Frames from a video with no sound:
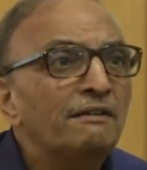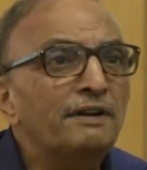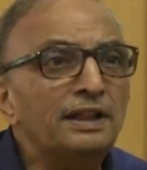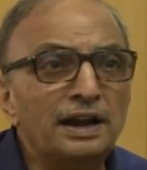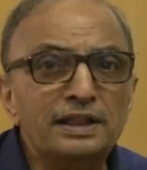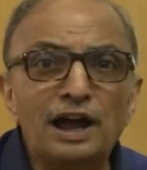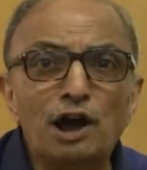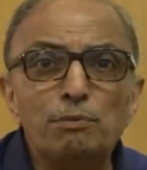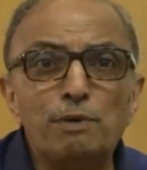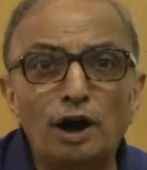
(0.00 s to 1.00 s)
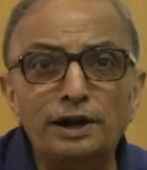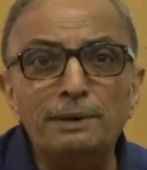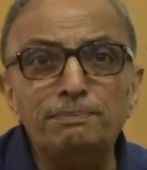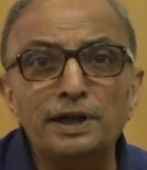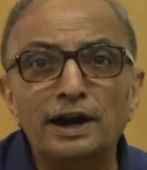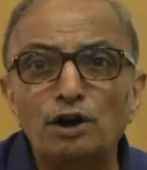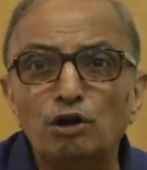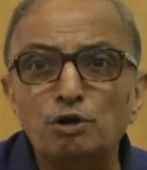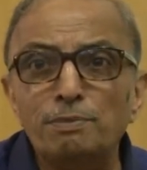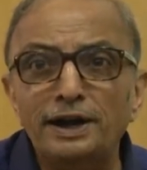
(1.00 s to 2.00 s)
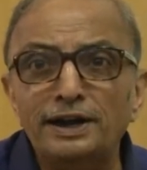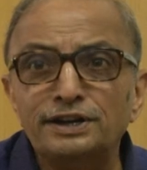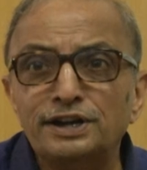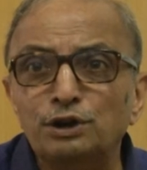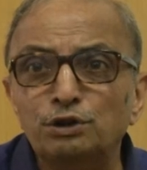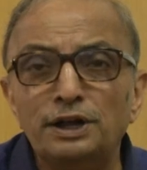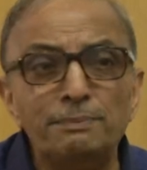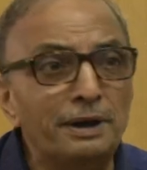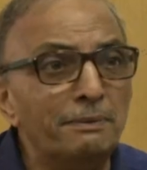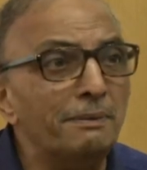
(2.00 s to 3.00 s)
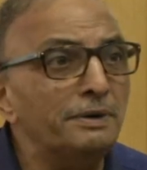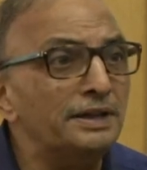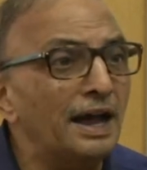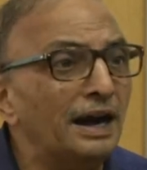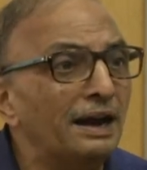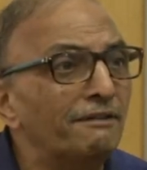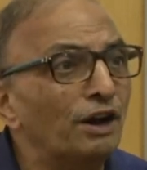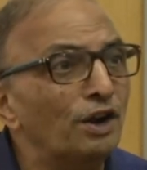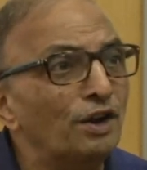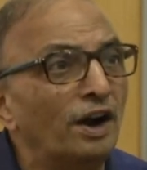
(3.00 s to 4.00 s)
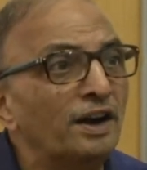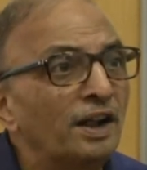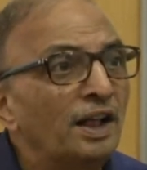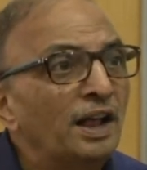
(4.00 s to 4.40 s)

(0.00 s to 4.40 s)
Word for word: whether they have brought up their documentation to the minimum desired level or not.